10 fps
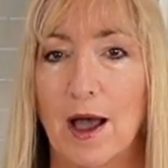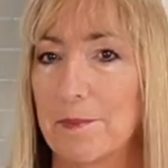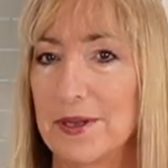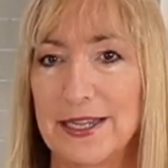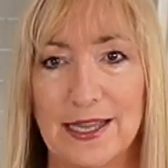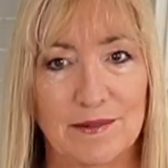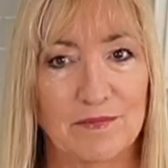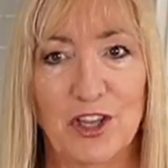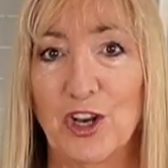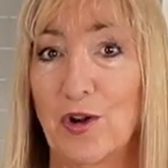But again,
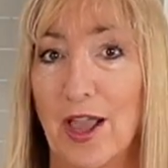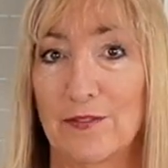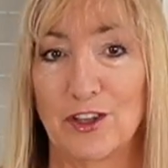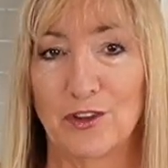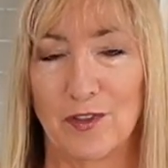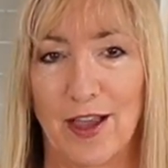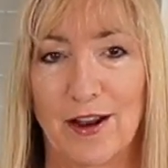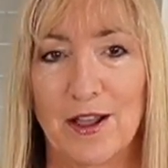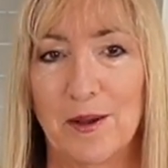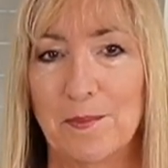you don't have to do that.
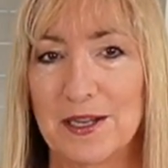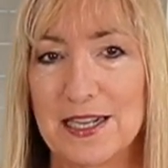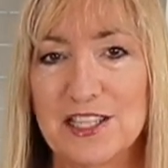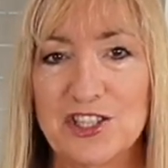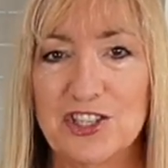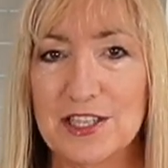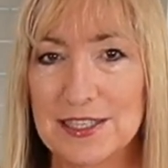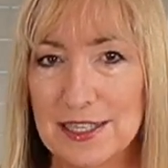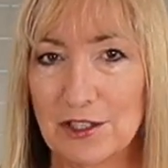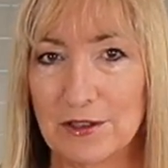But
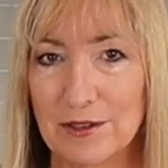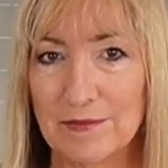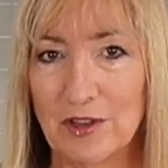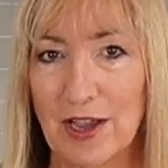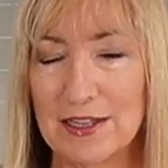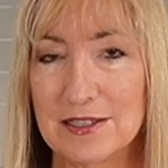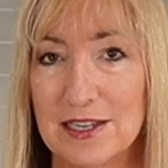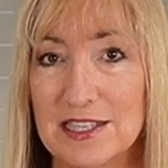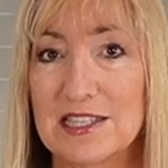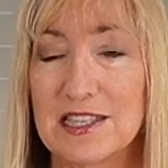look, you guys,
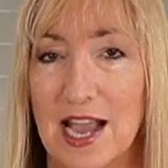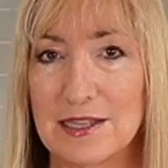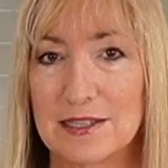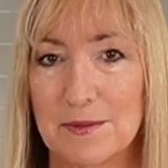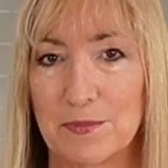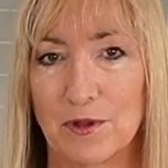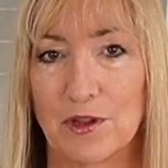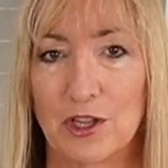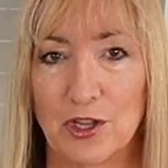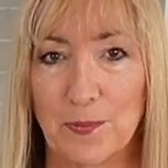it's that simple.
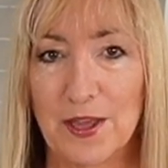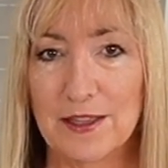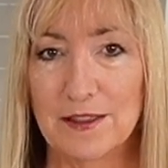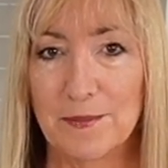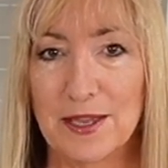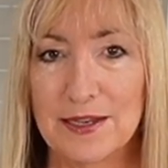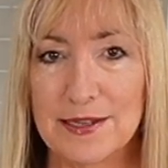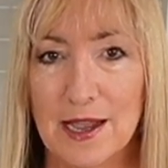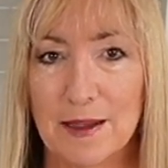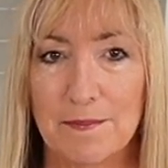You pick the beads
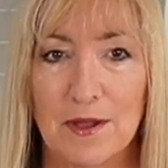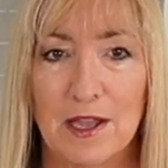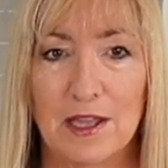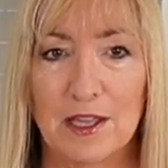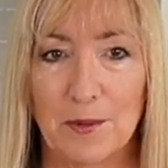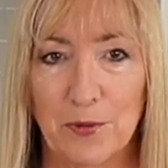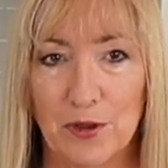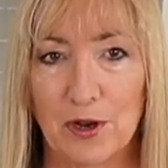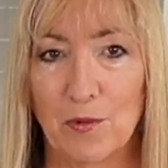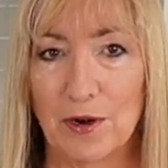up, you put
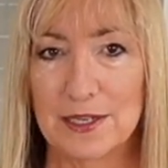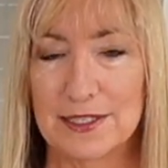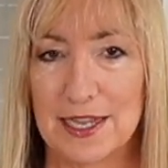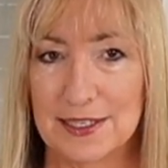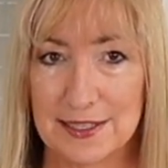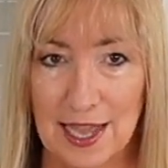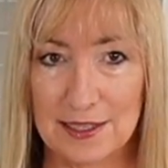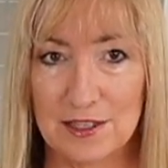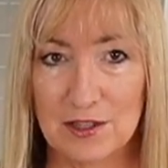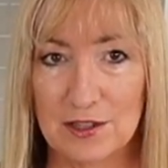it where it says
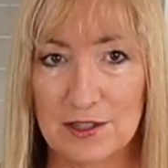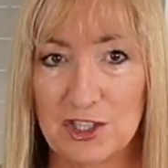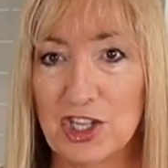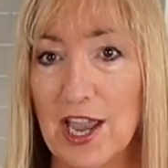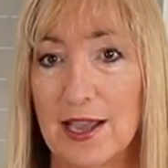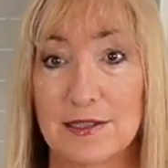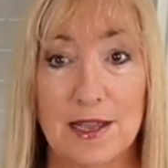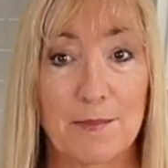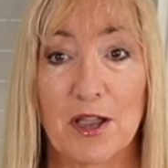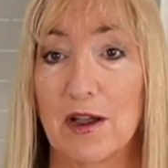that's J's.
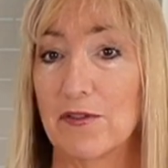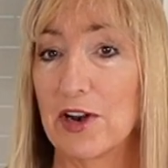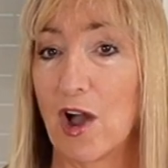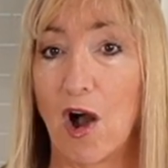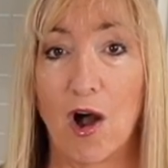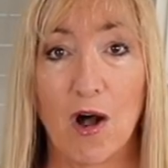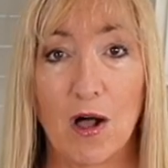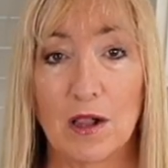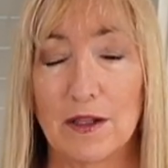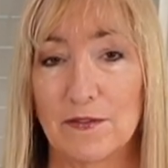I'm covering
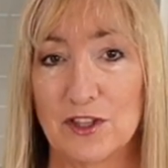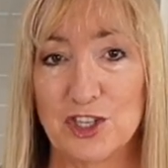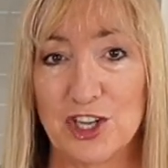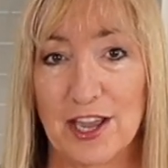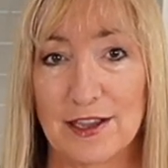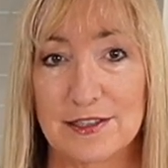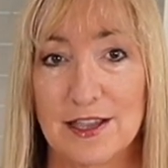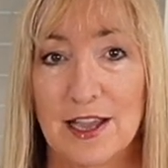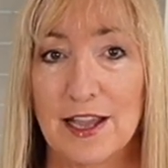all of the J's.